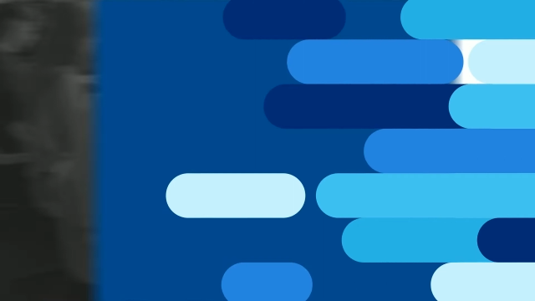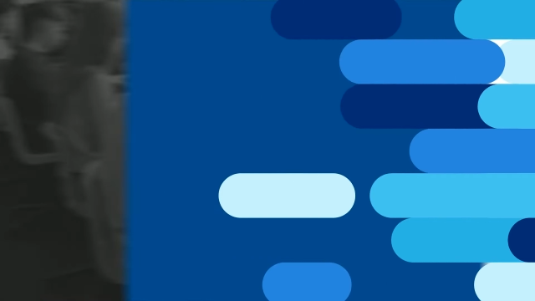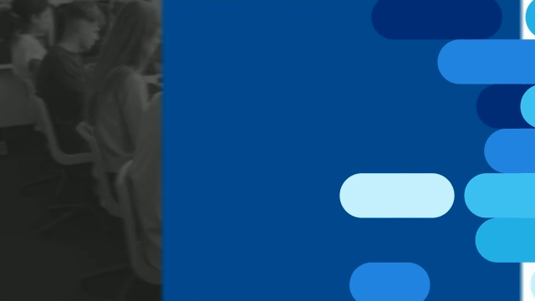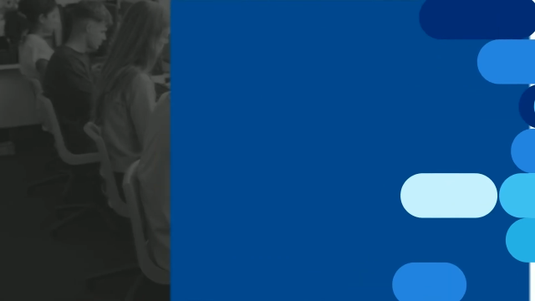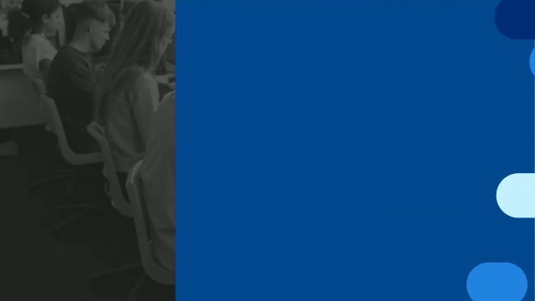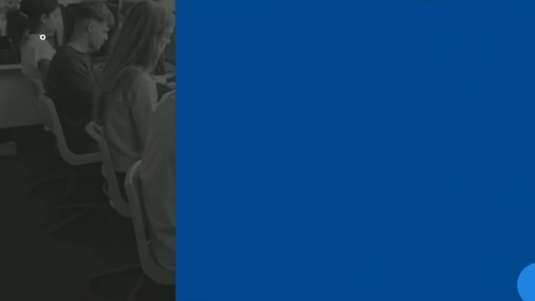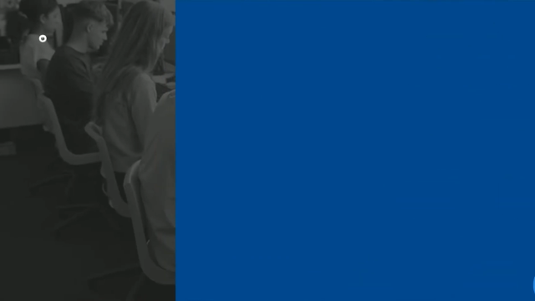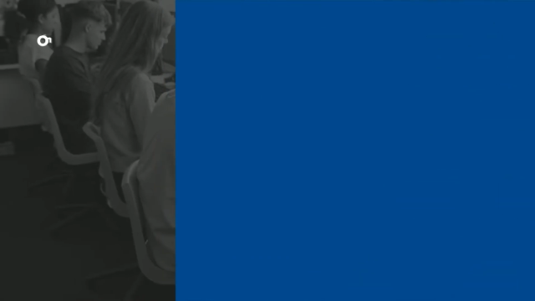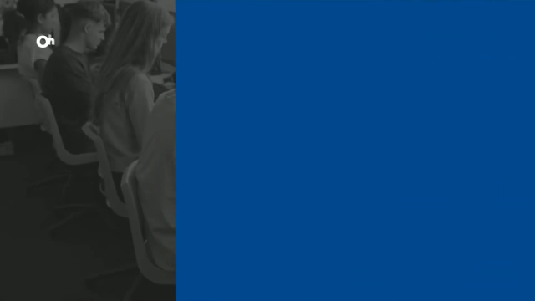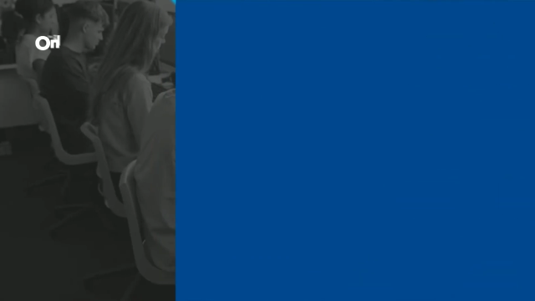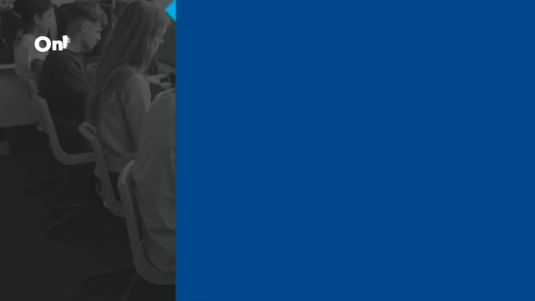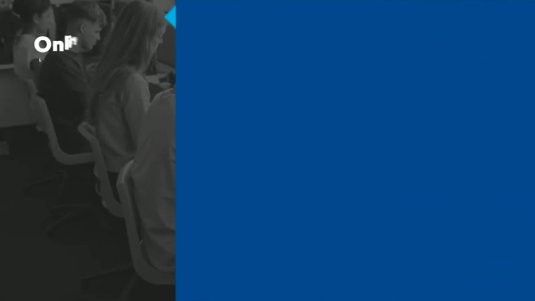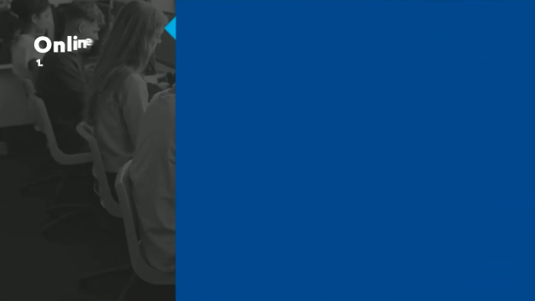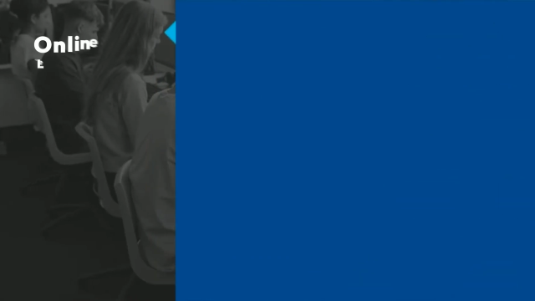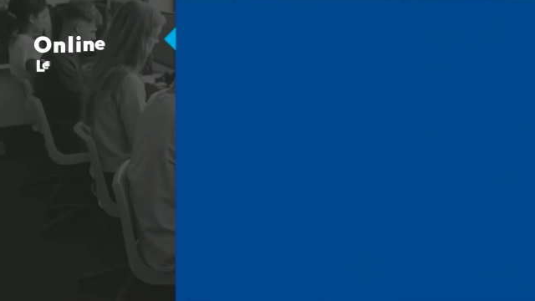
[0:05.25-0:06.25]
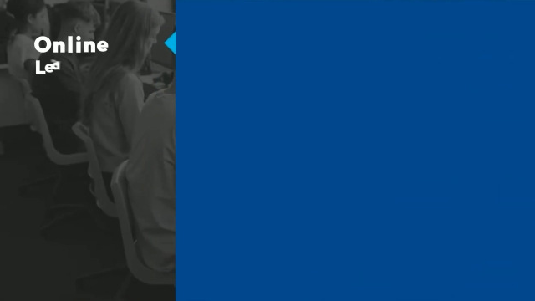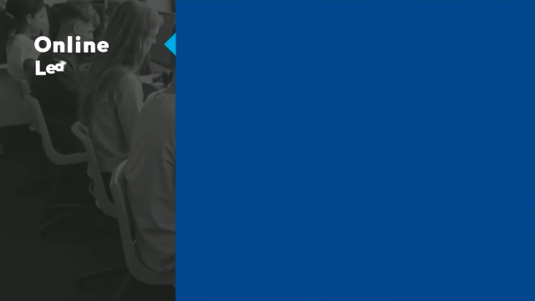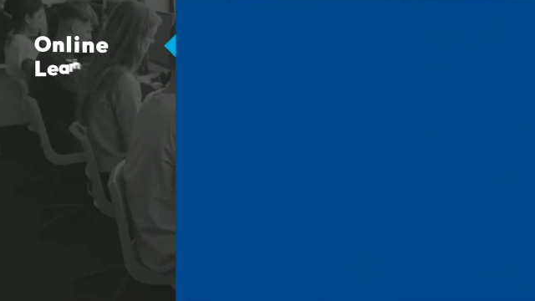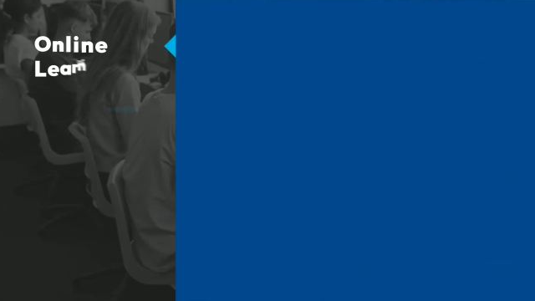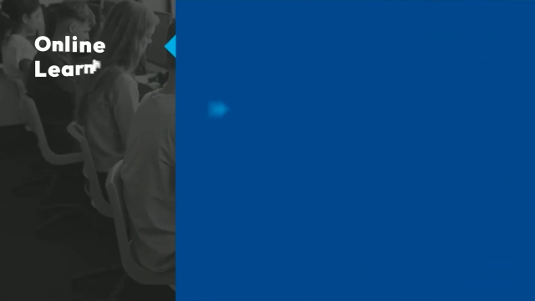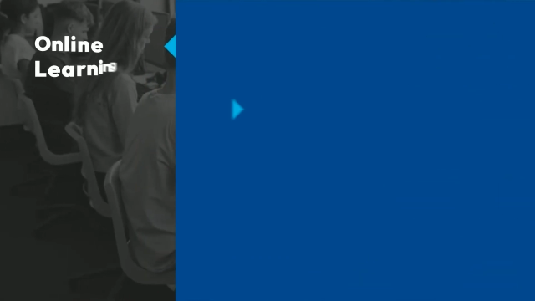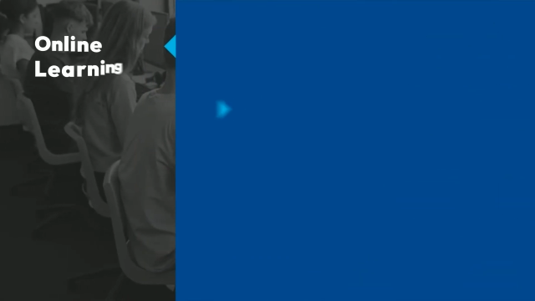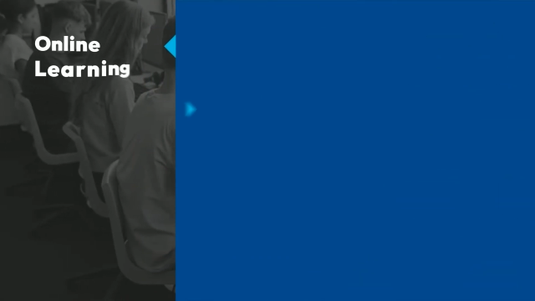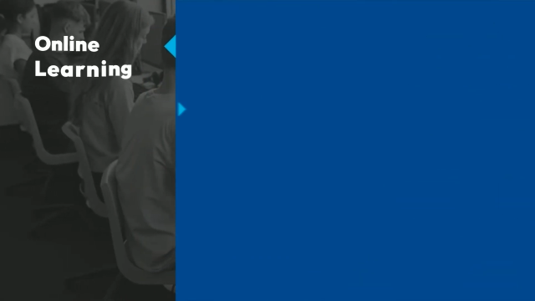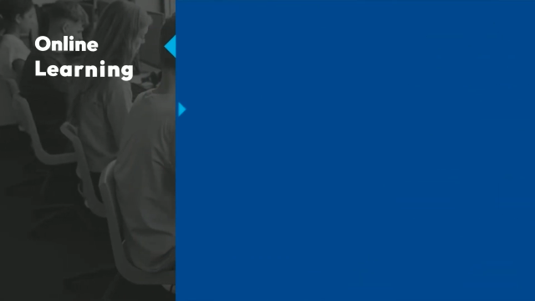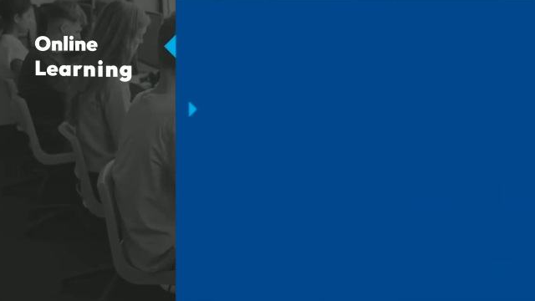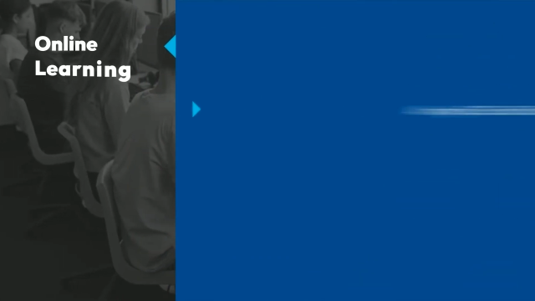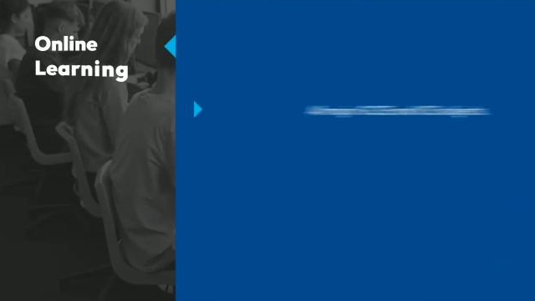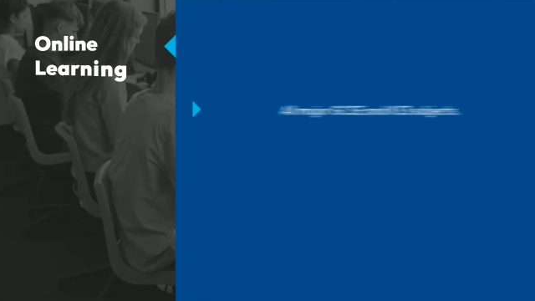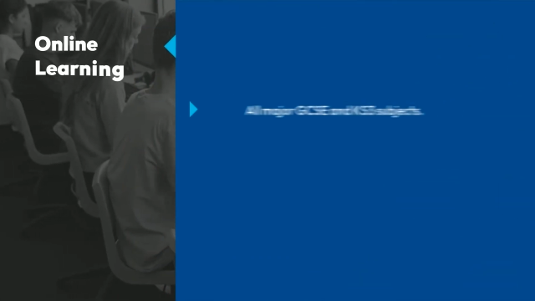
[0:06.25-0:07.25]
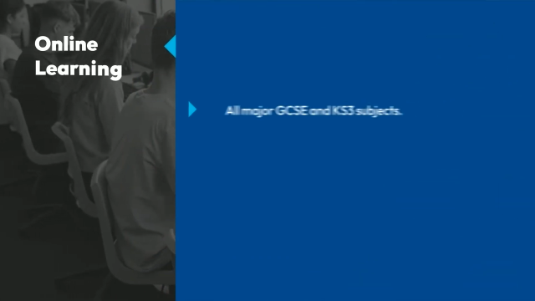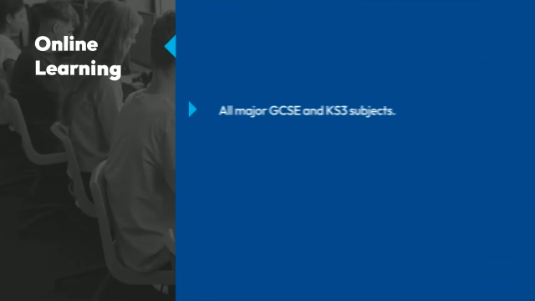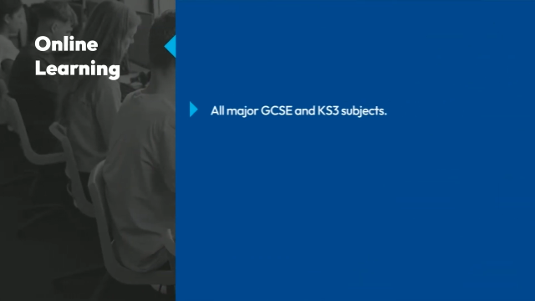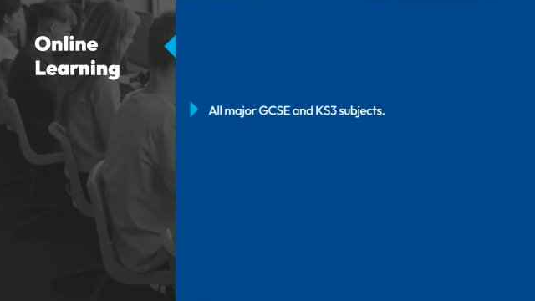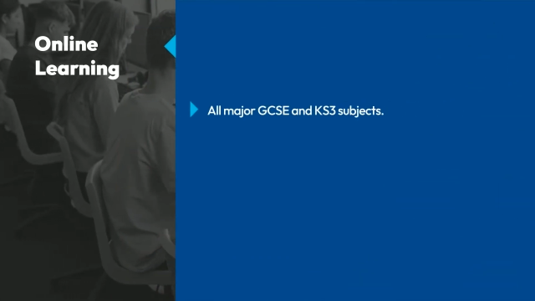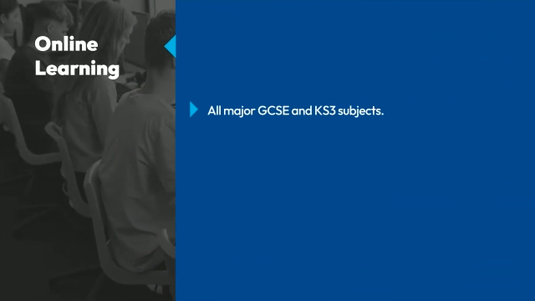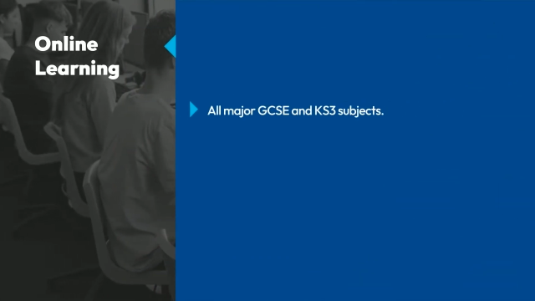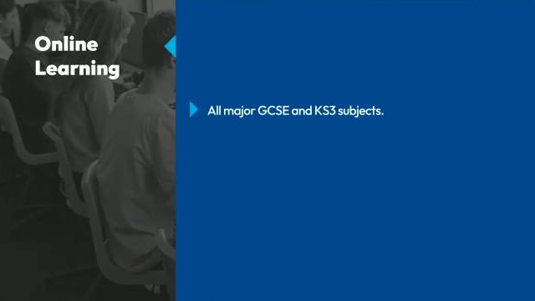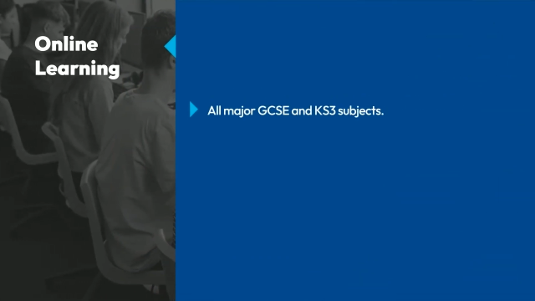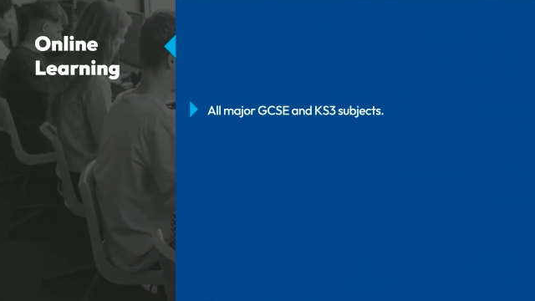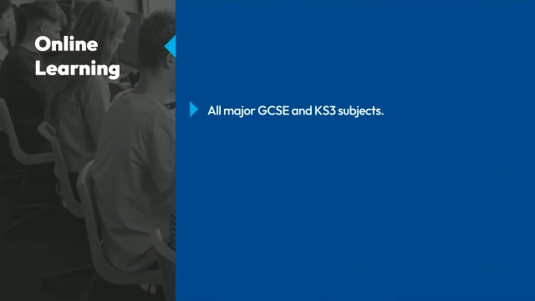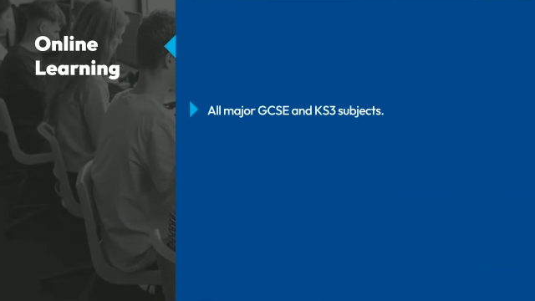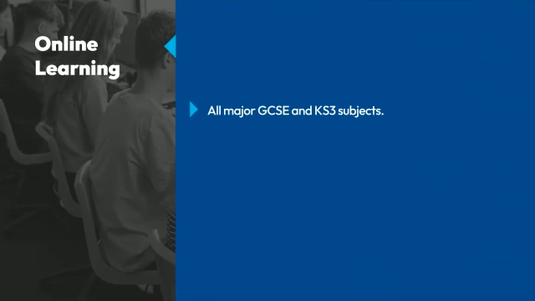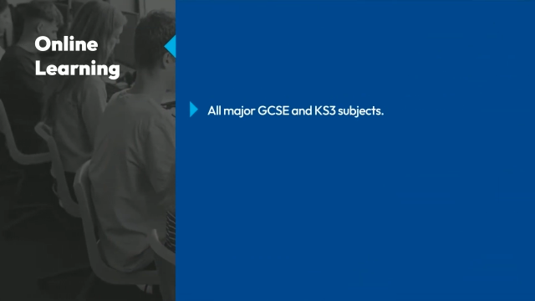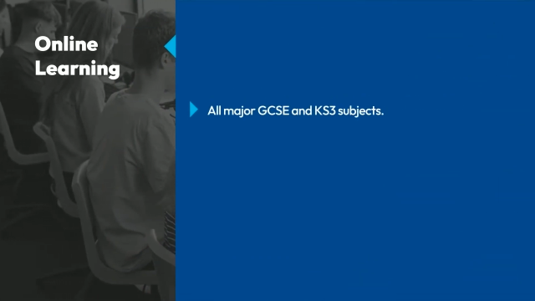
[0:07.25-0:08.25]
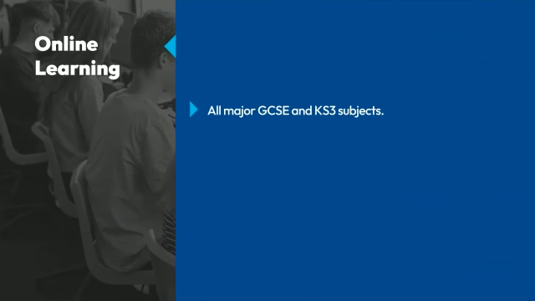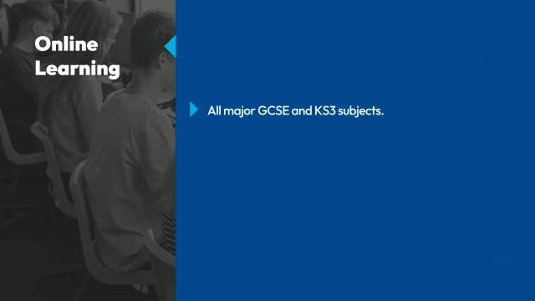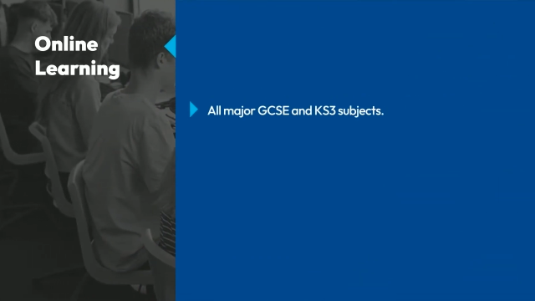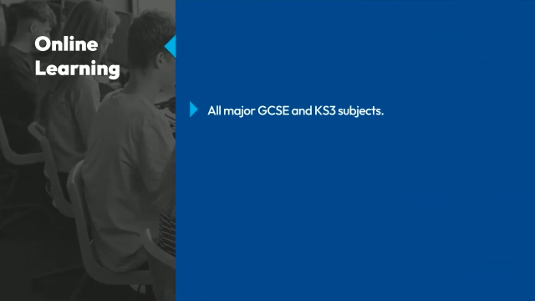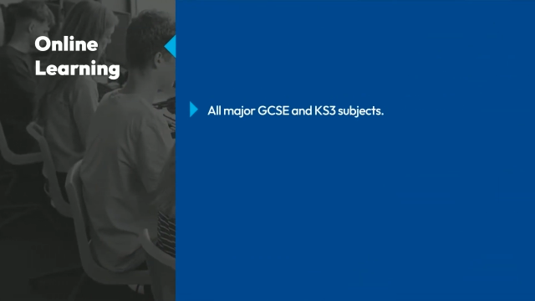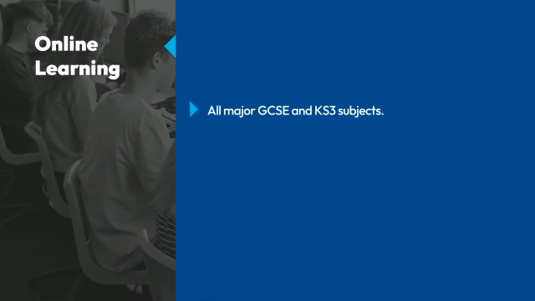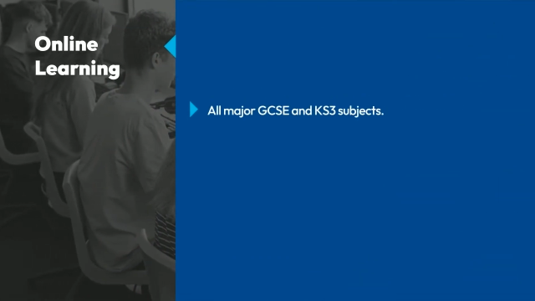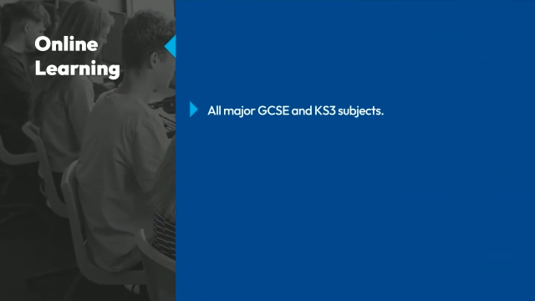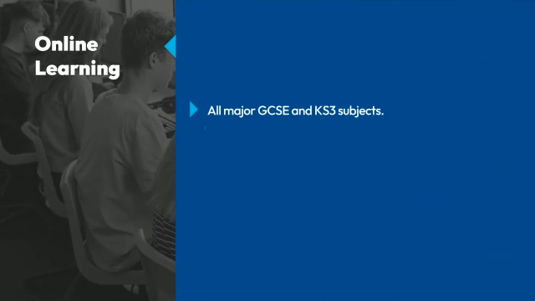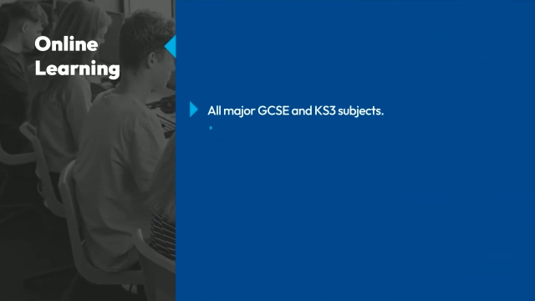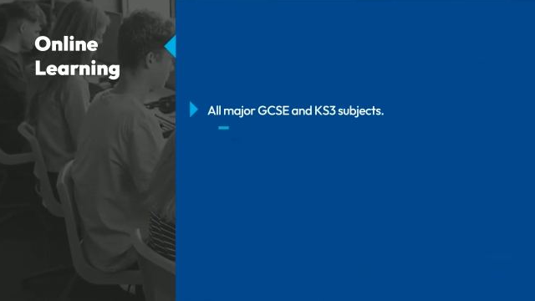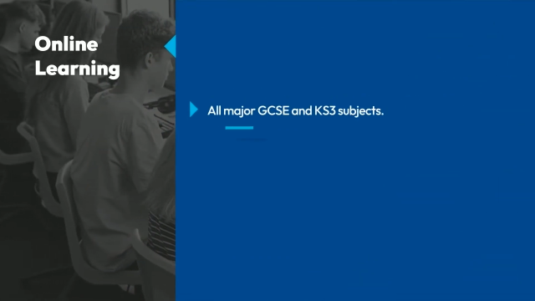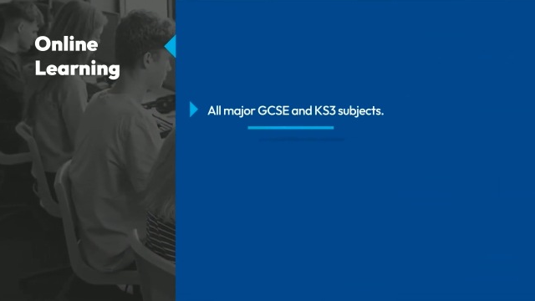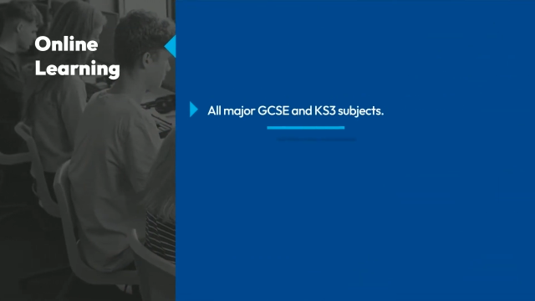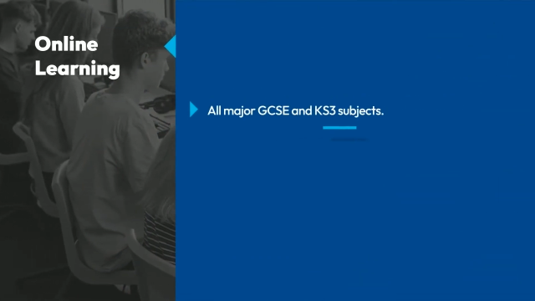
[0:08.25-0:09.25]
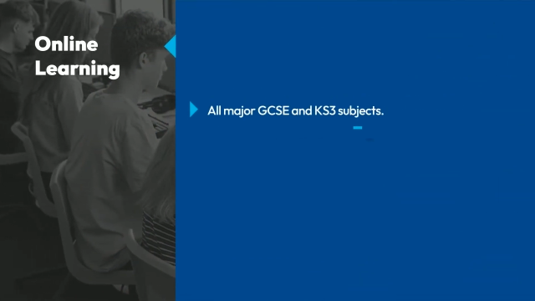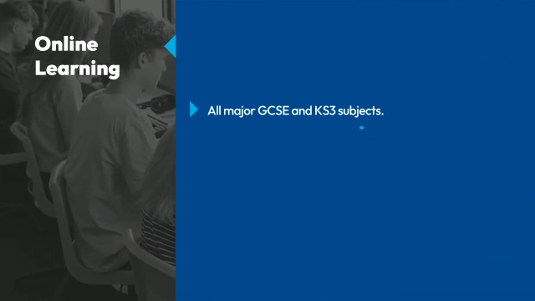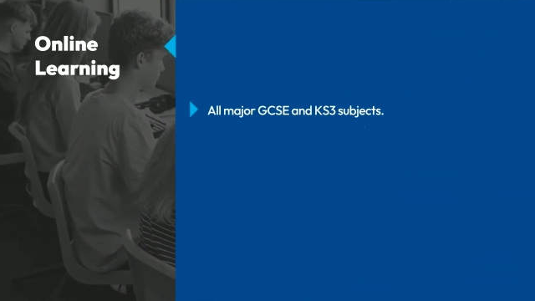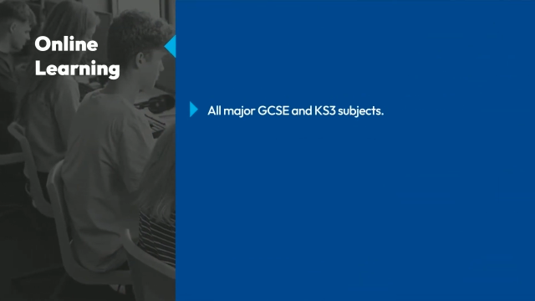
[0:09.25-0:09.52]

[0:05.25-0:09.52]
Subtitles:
Nobody's mouth can be seen.